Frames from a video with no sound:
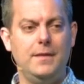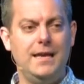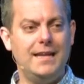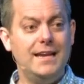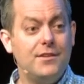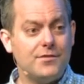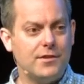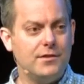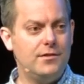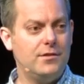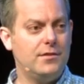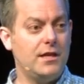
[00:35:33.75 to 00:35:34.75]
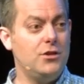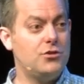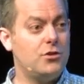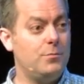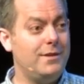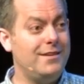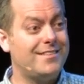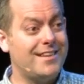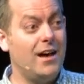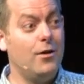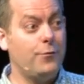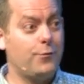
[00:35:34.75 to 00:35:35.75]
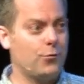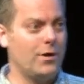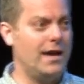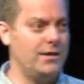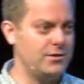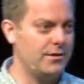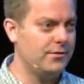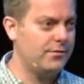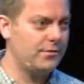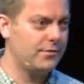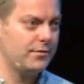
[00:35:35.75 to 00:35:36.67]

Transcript: It isn't that you should be self-righteous